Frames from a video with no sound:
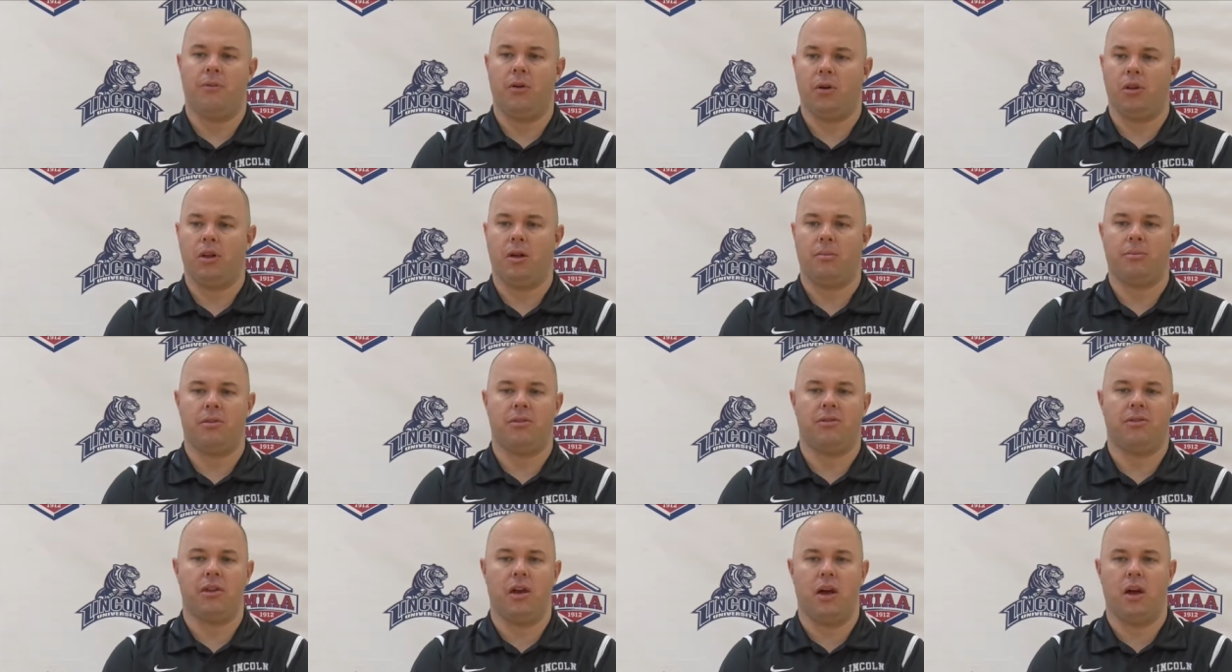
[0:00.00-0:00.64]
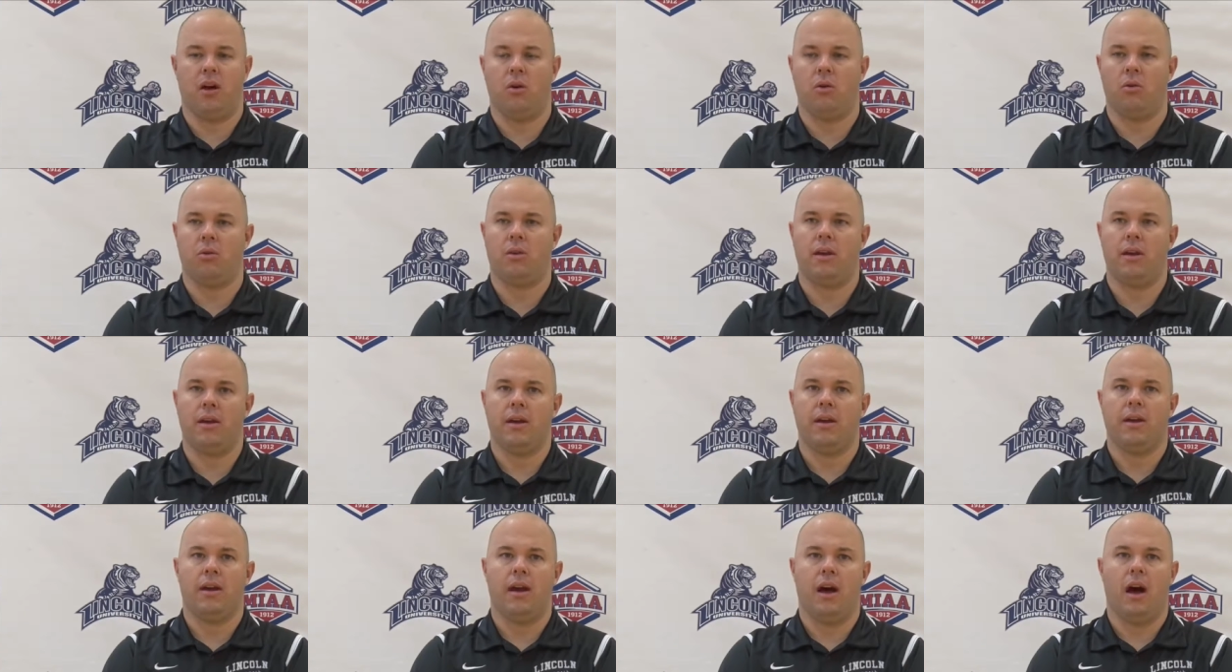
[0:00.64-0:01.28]
filled up the
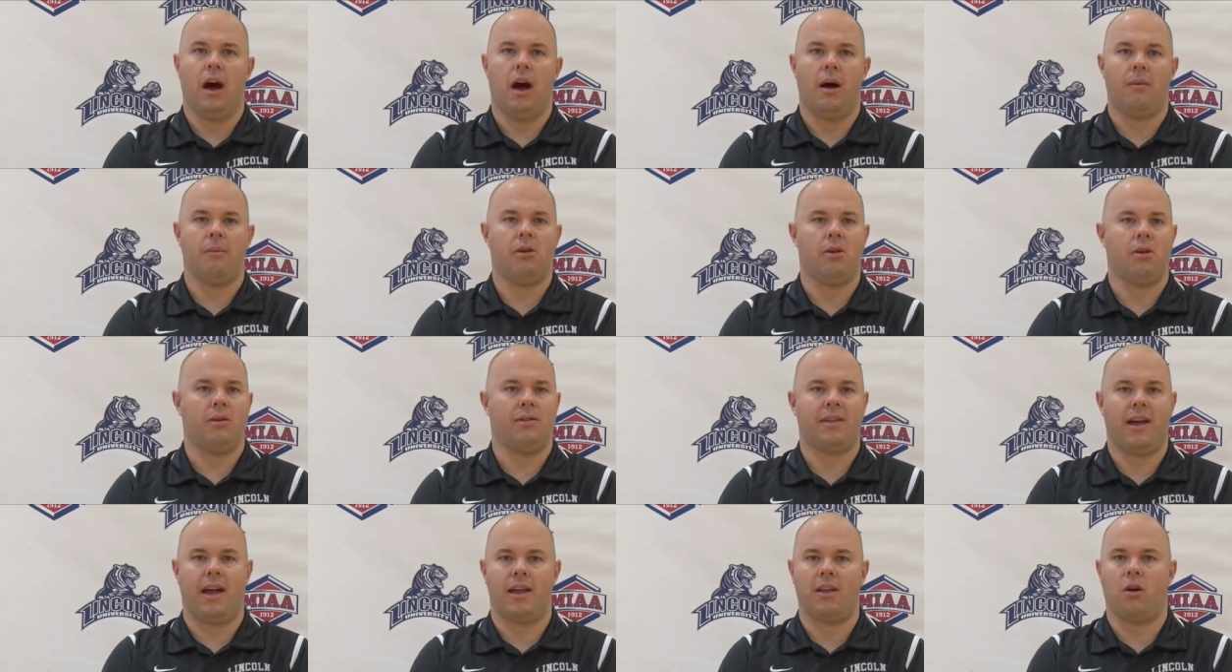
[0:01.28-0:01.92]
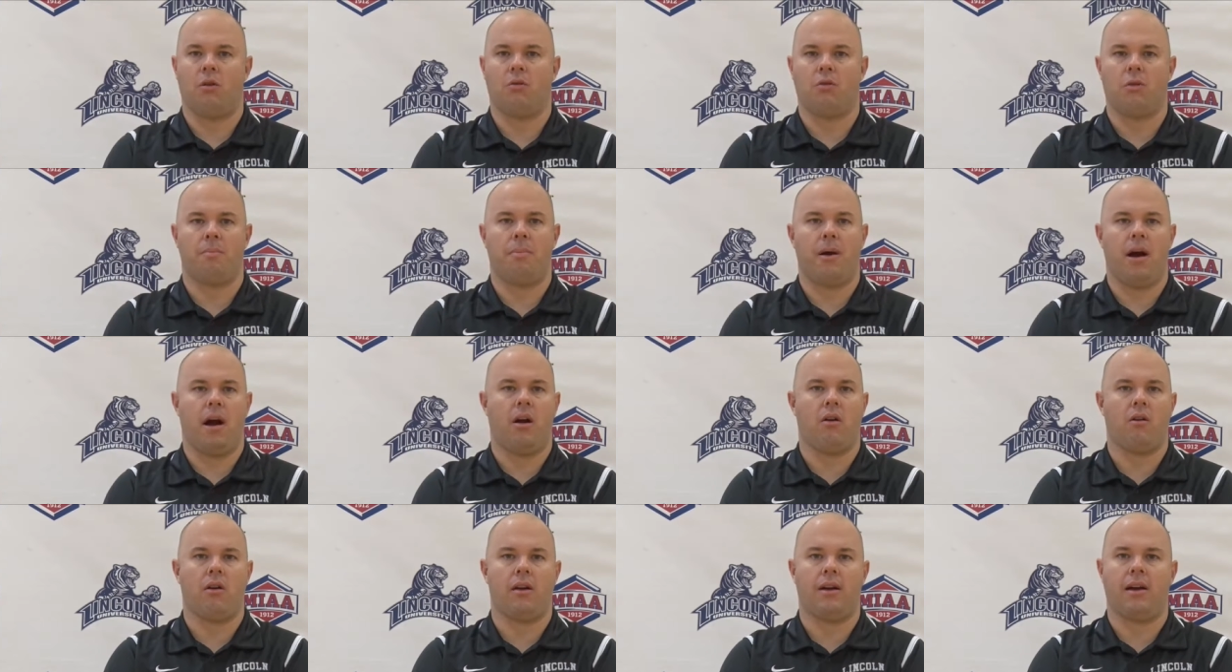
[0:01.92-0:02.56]
zone um, you know, he's not an
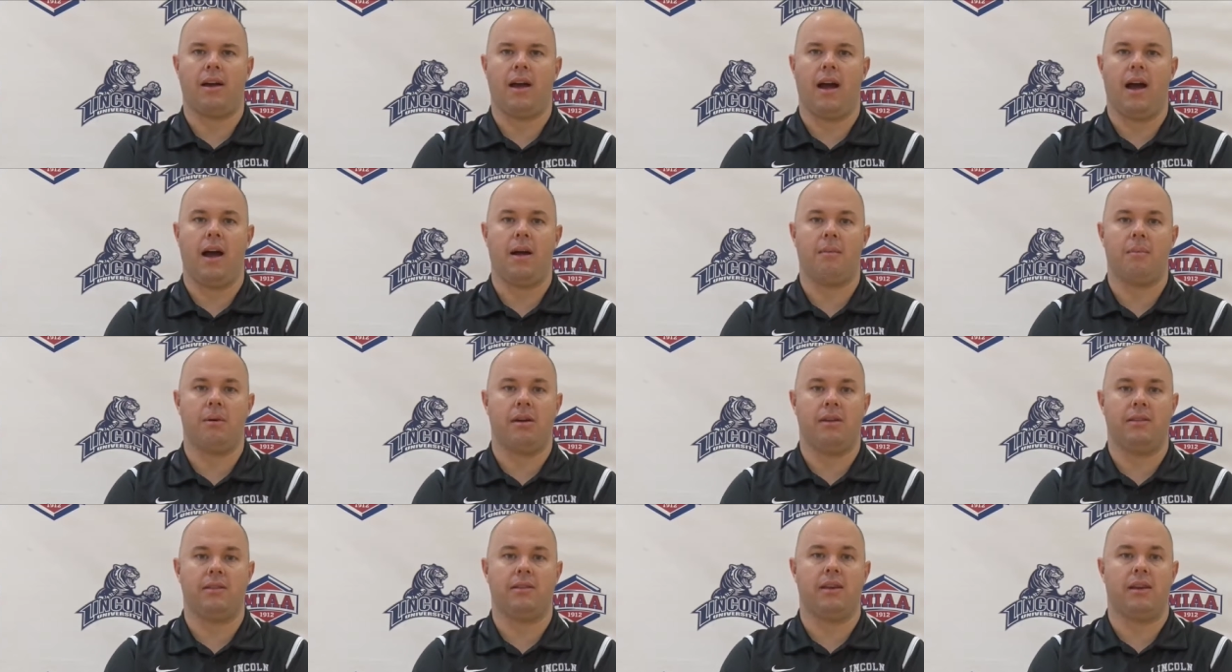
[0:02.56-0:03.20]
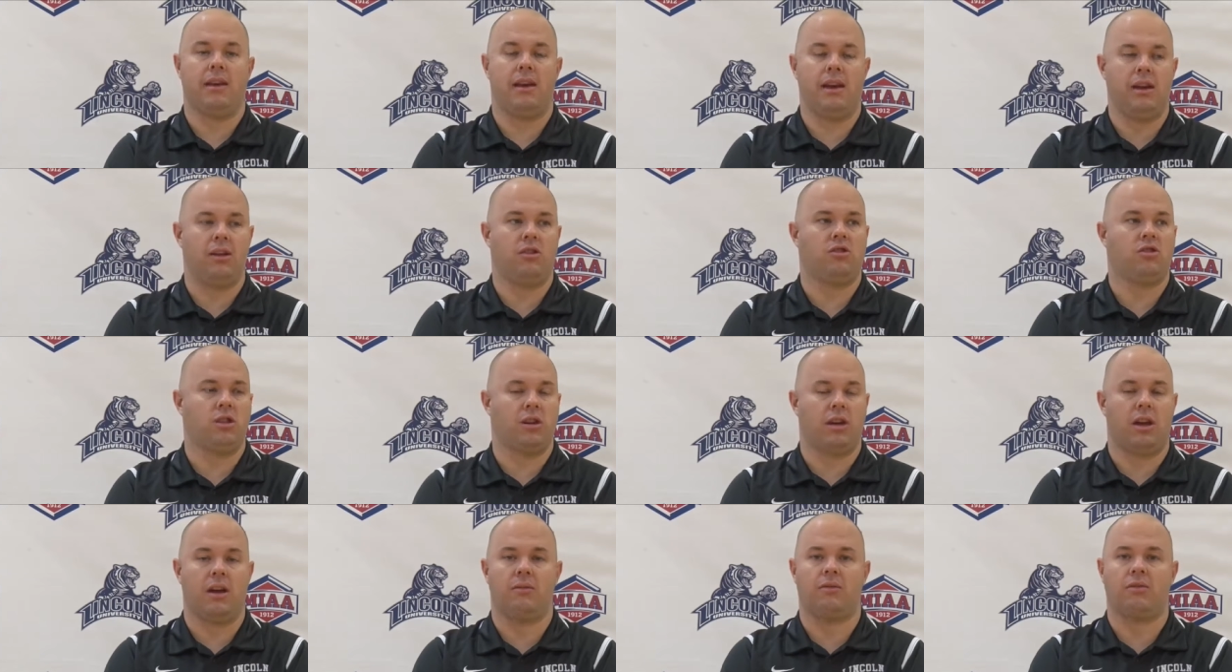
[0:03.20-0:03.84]
overpowering guy, but he's, he
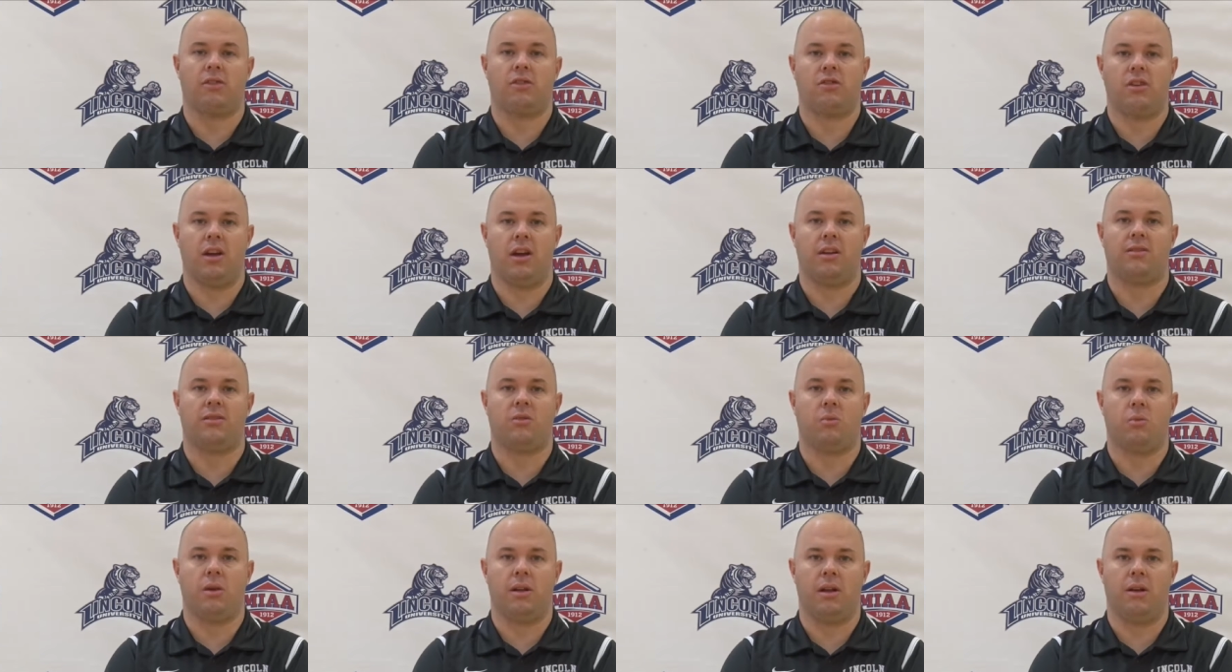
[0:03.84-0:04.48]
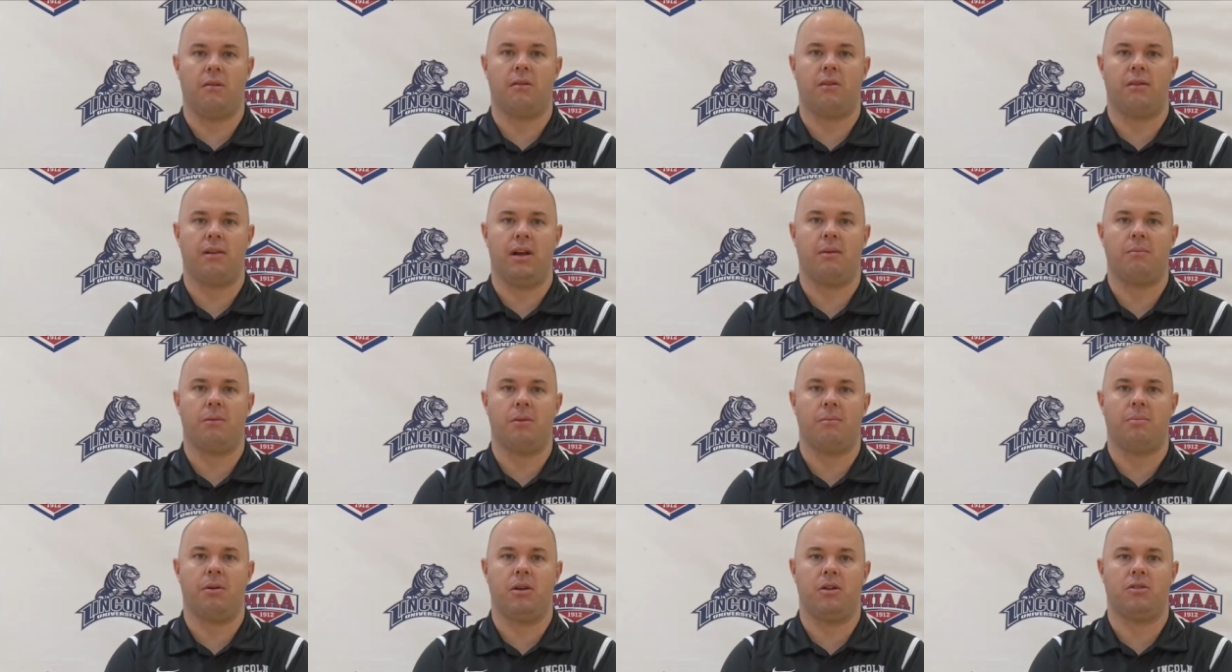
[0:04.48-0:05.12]
should give us a chance to win every time
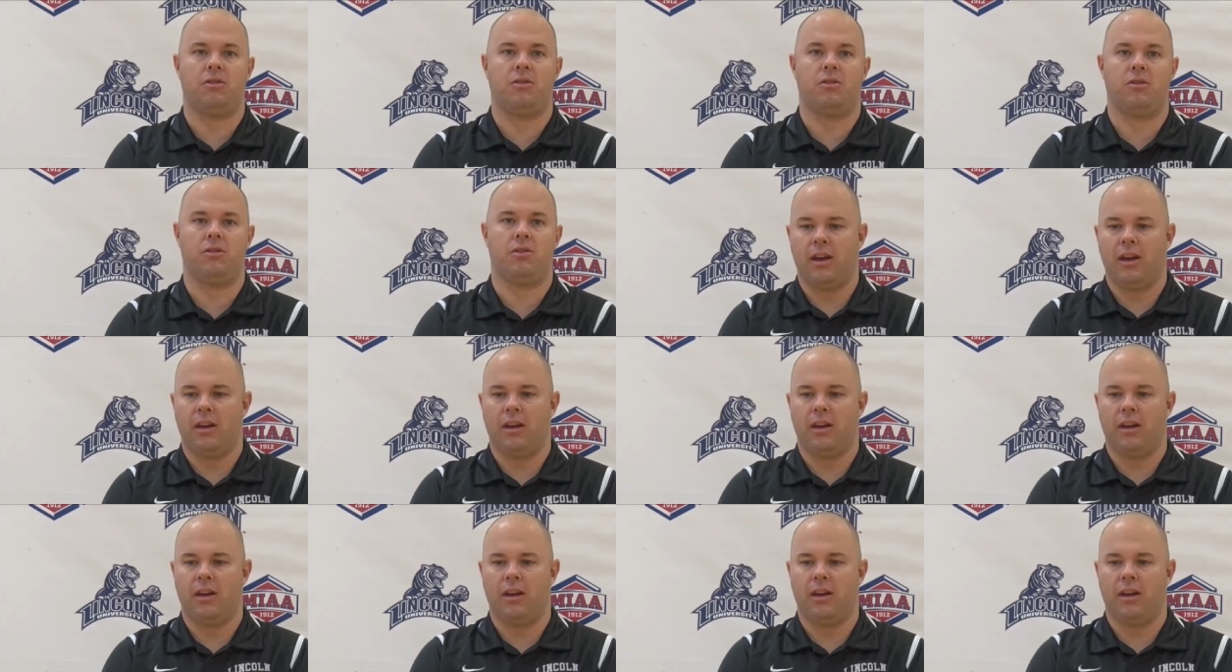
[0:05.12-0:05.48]
he pitches.